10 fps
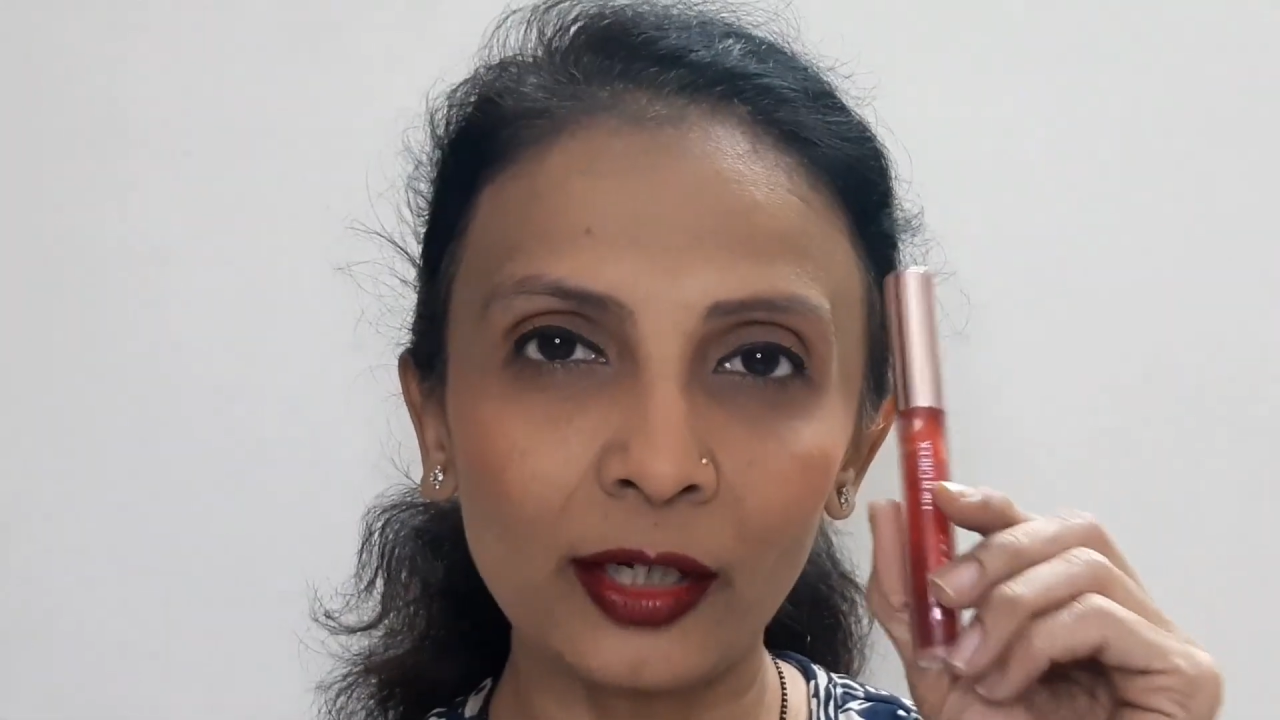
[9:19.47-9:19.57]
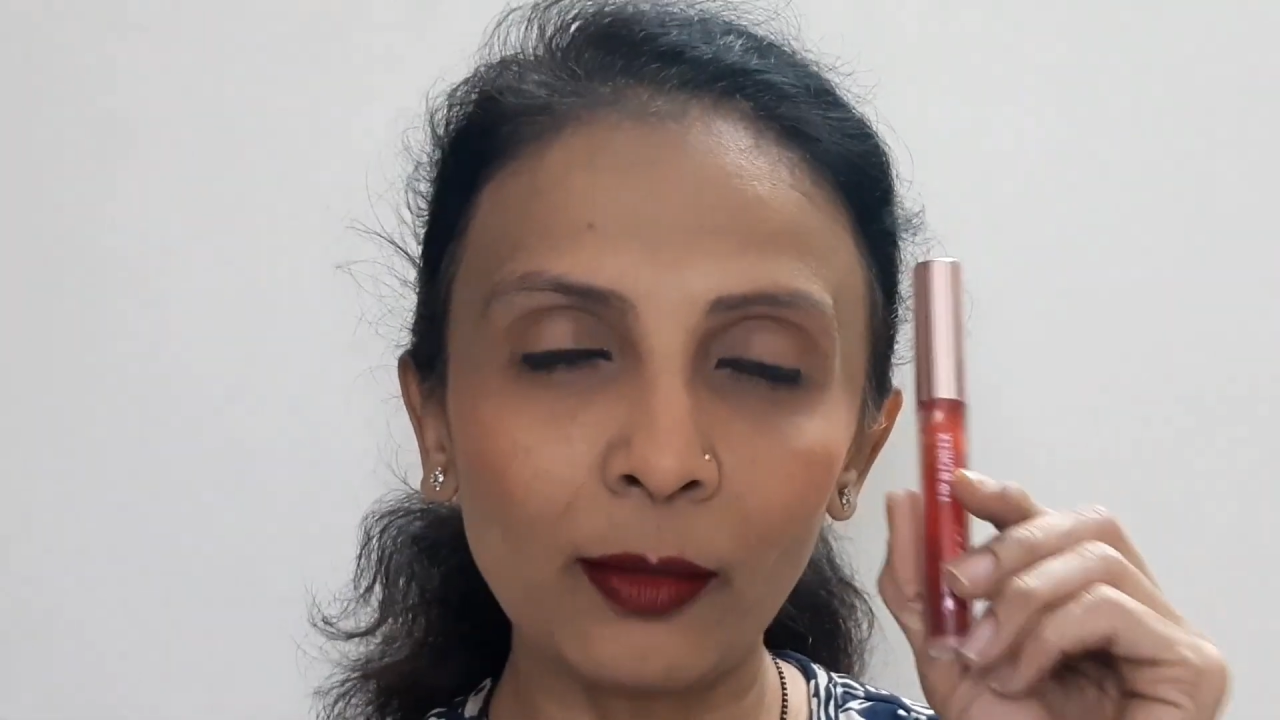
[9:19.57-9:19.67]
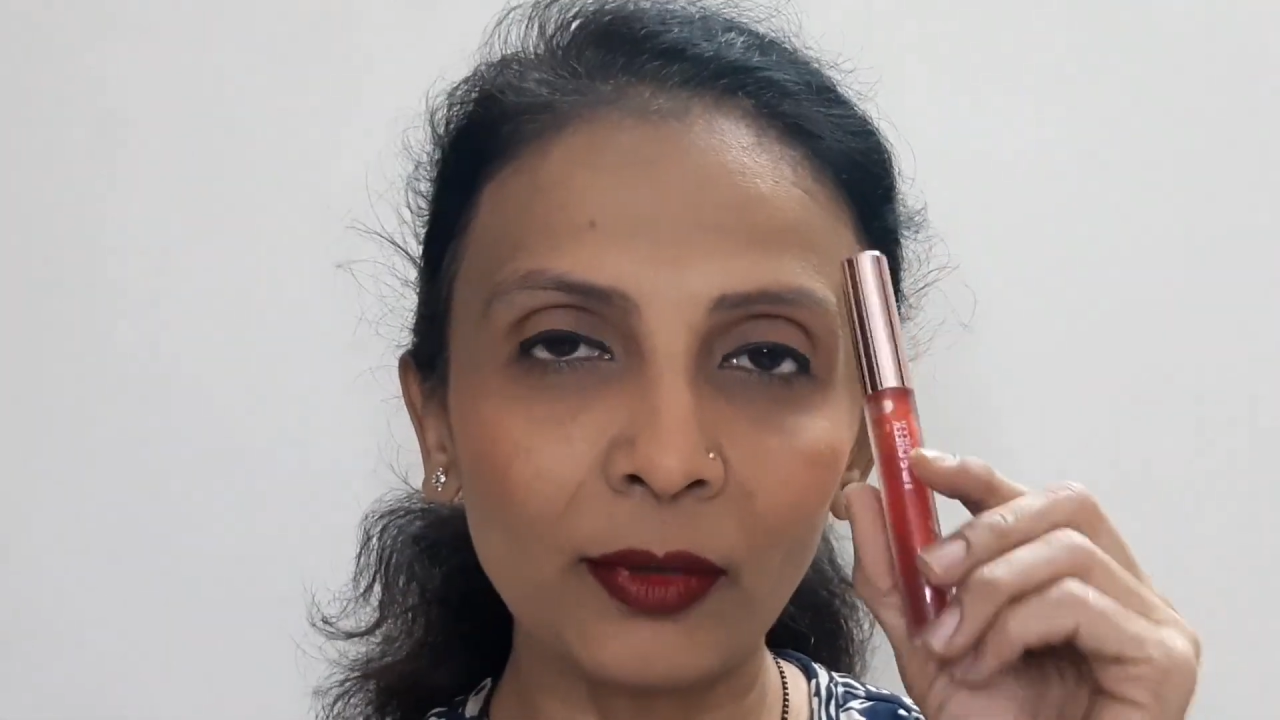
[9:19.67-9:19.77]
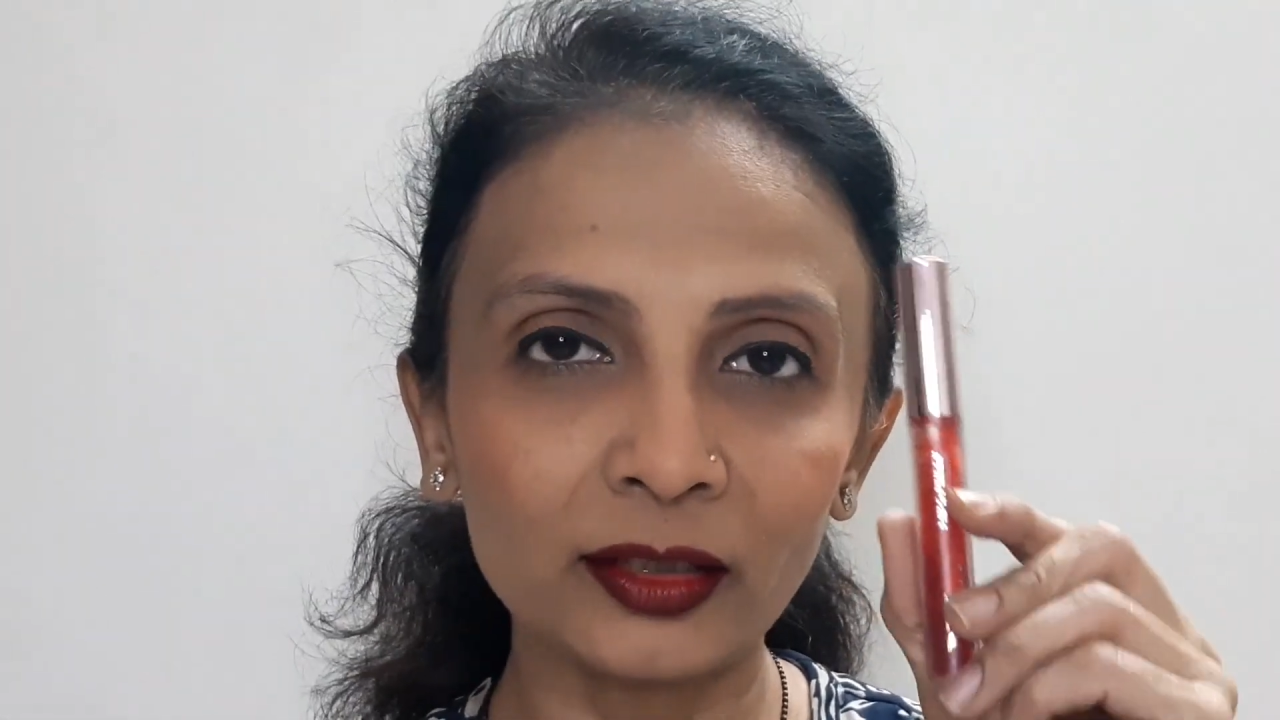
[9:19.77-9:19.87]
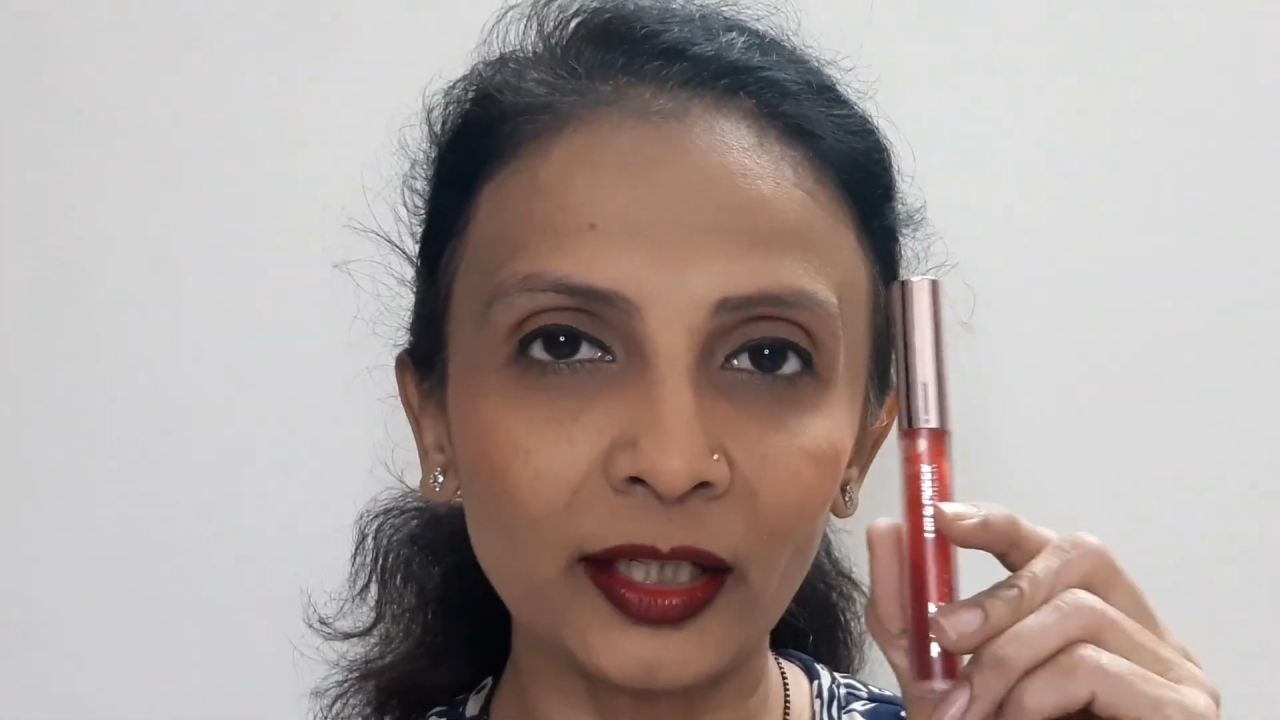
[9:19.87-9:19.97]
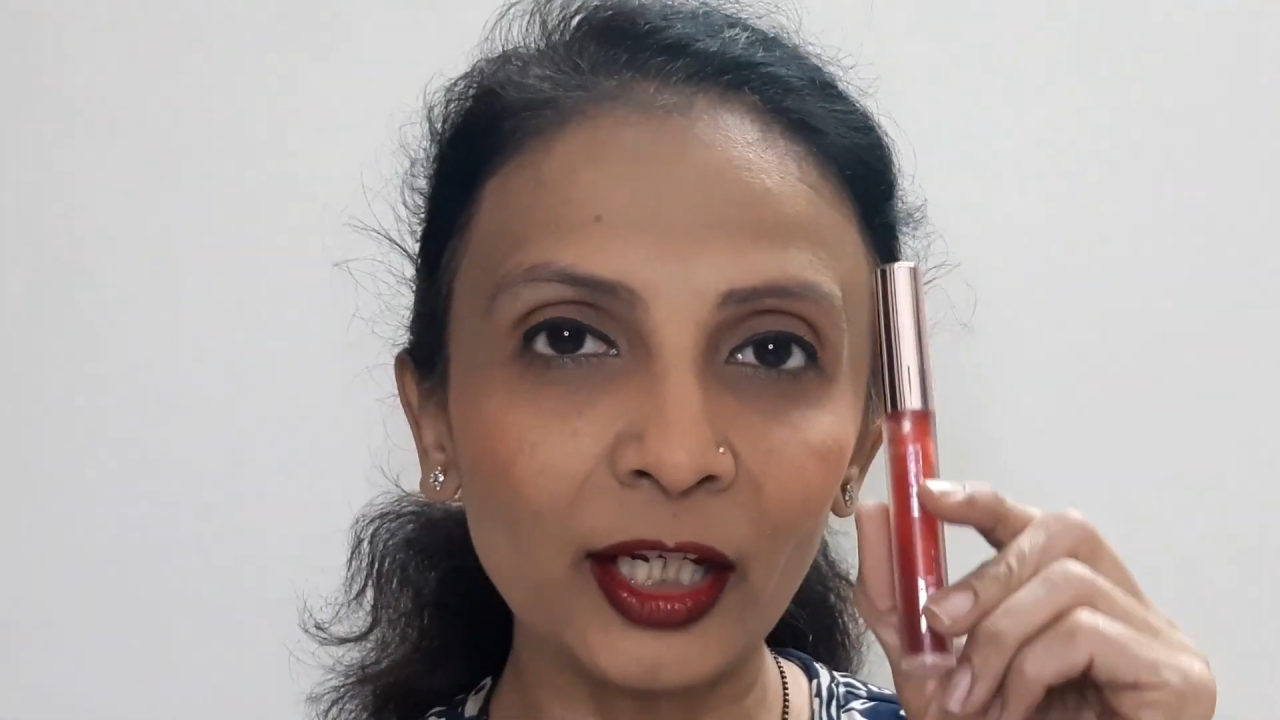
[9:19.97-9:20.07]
number 3,